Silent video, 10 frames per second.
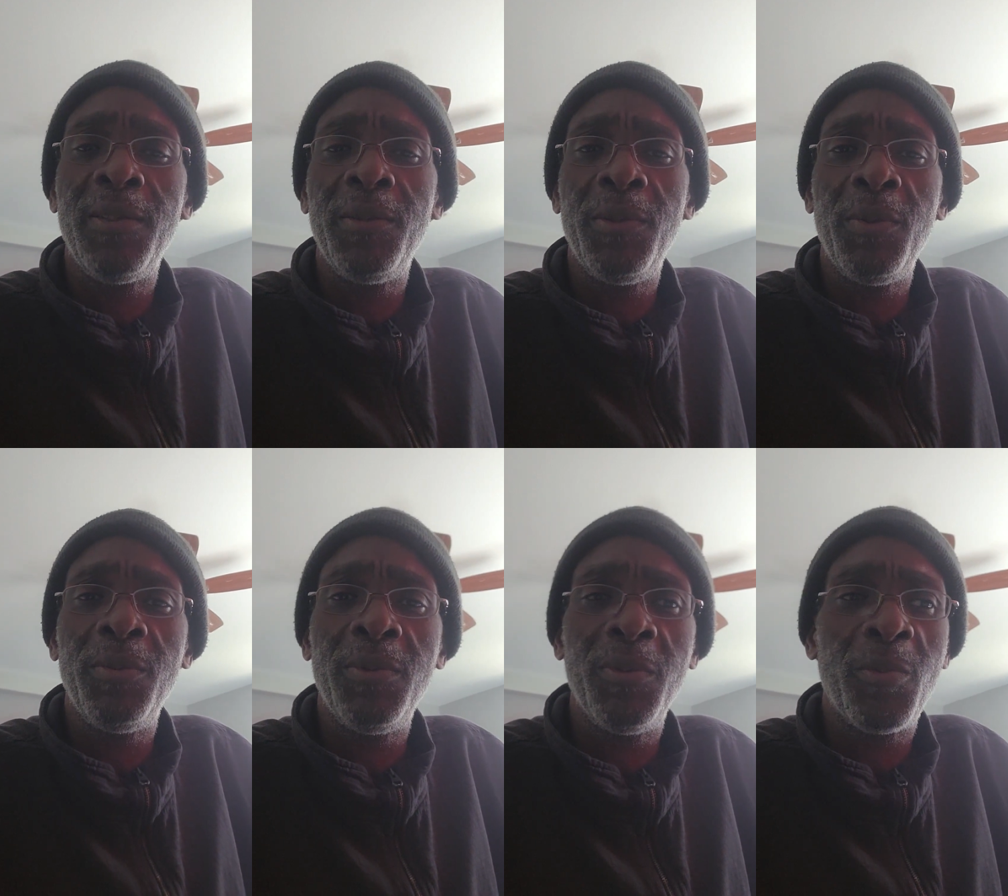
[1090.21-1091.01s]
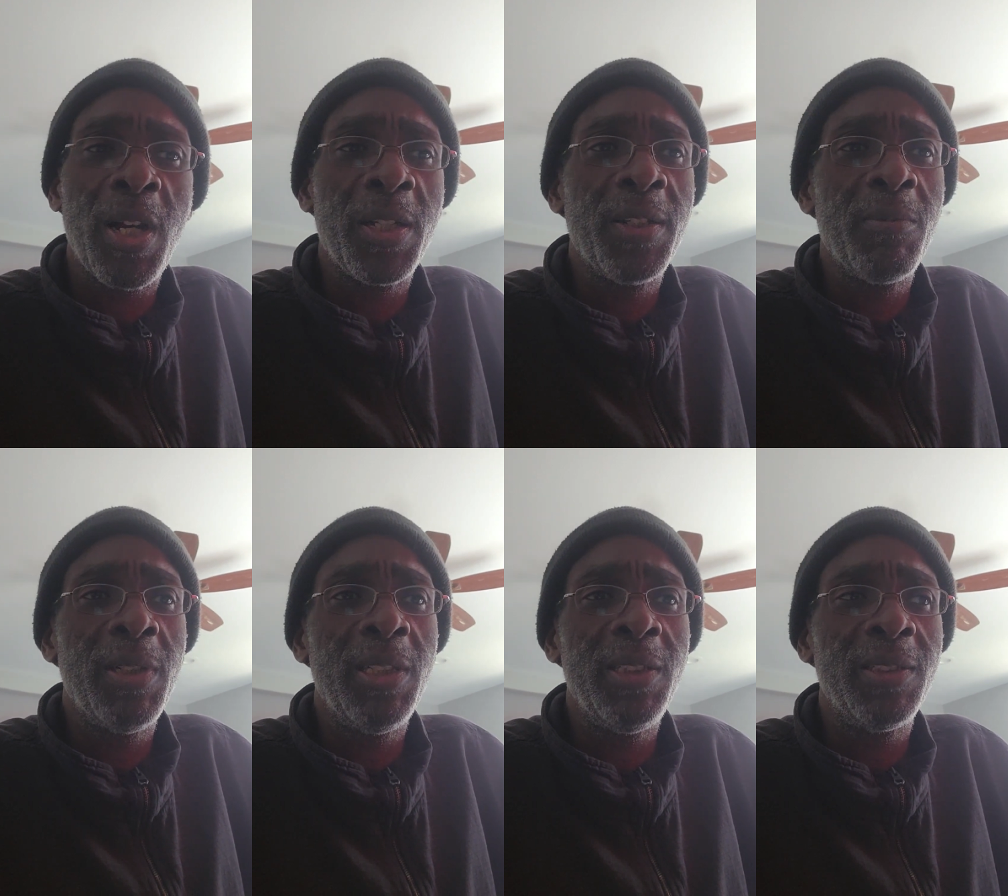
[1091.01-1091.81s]
You watch some of
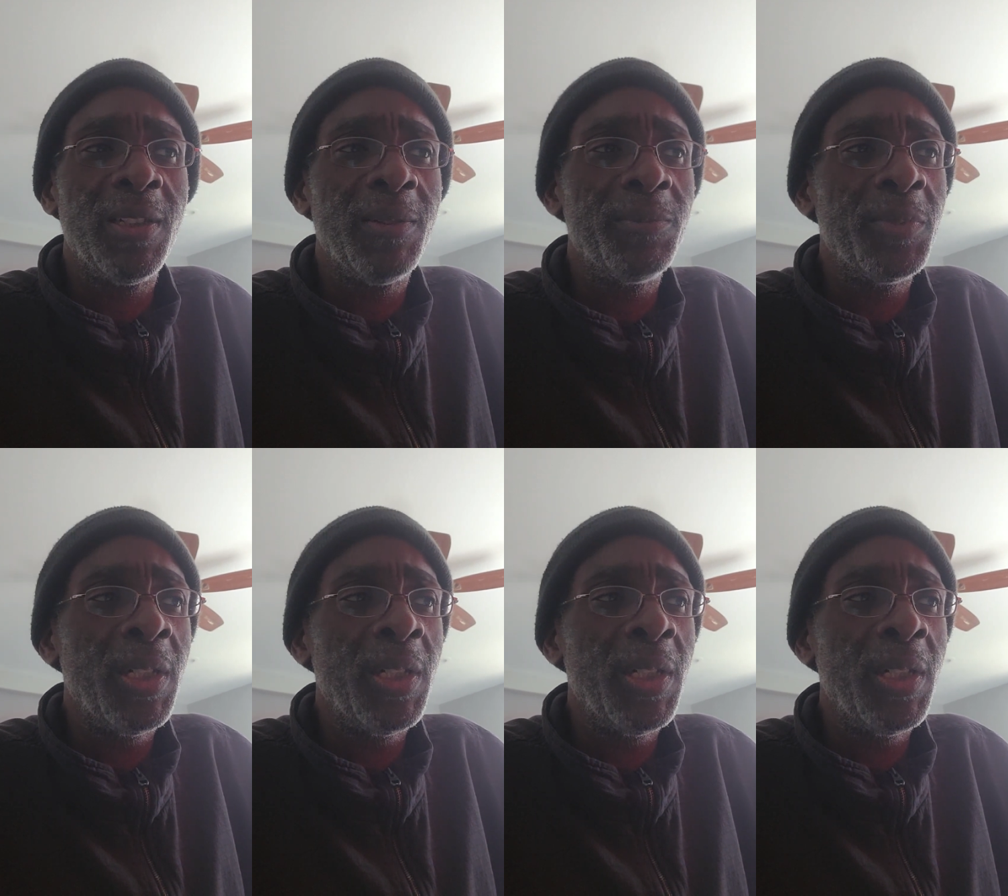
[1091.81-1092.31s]
these, you